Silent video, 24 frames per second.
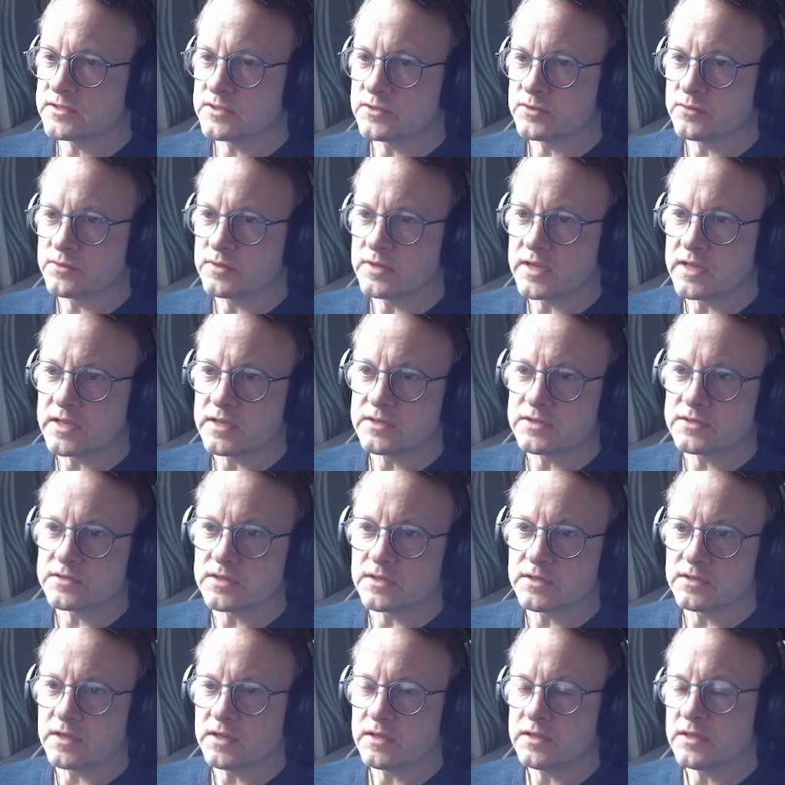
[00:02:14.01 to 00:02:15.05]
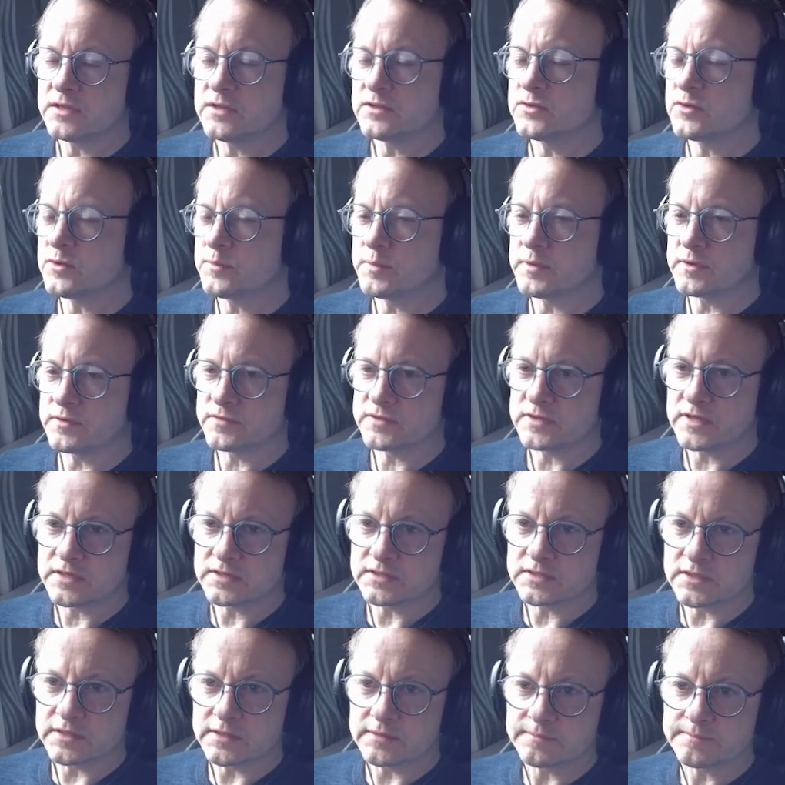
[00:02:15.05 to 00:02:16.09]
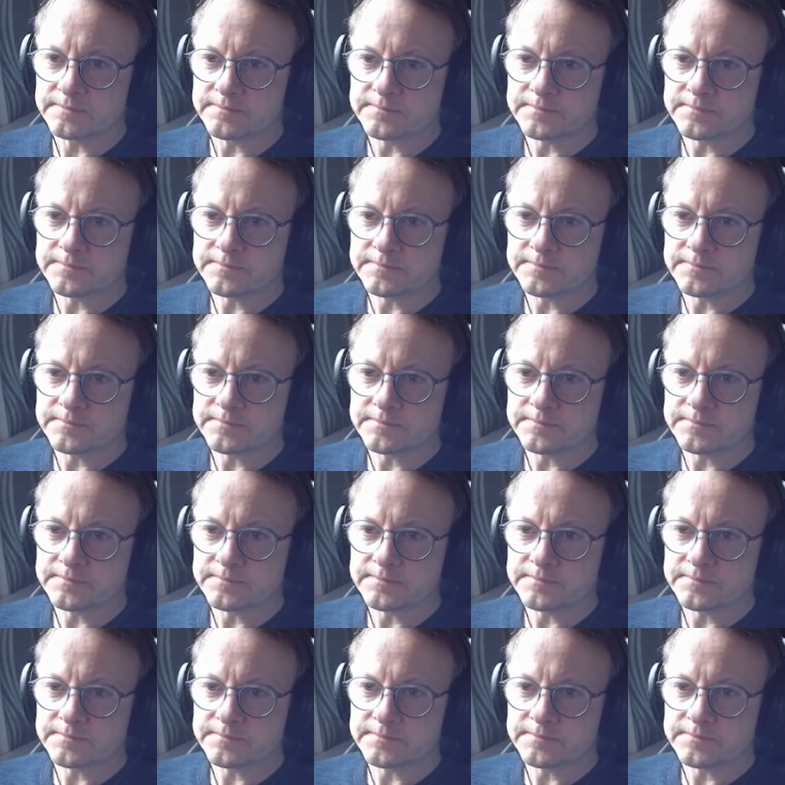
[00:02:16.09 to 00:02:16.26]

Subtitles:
to your needs and do a bit of testing.